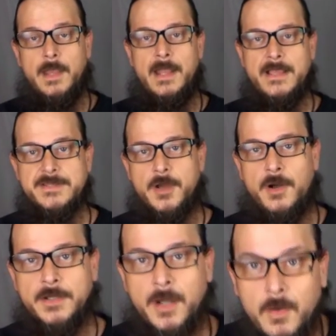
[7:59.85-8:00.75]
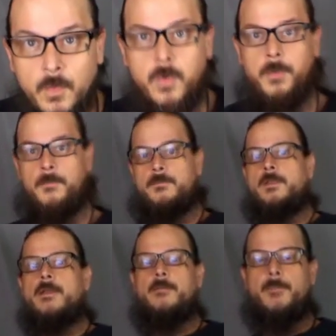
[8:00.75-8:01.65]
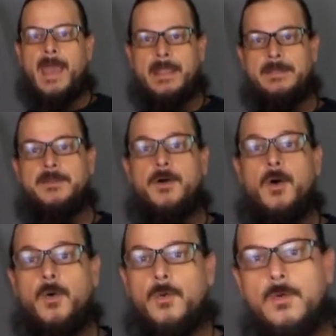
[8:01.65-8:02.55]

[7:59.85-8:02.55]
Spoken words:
and I saw it go back into the hole.